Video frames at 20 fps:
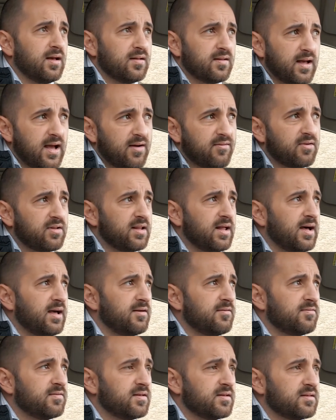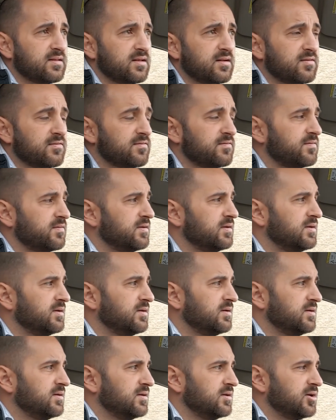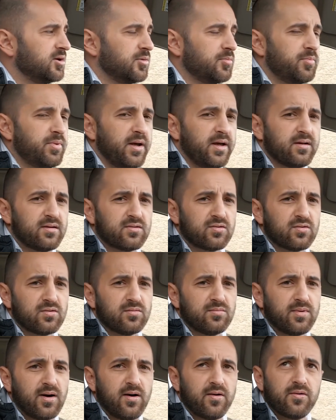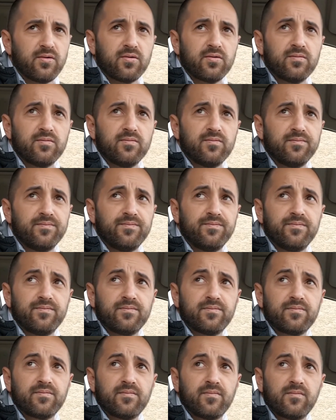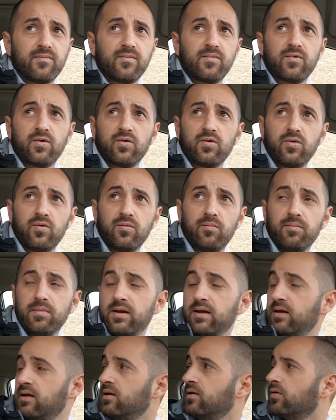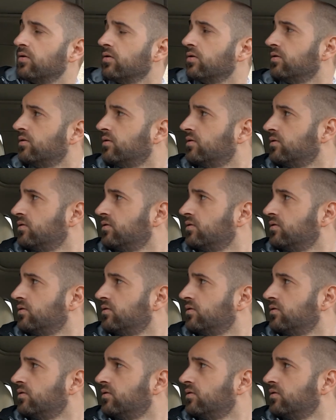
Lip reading: have a life, instead of pestering, bothering me, or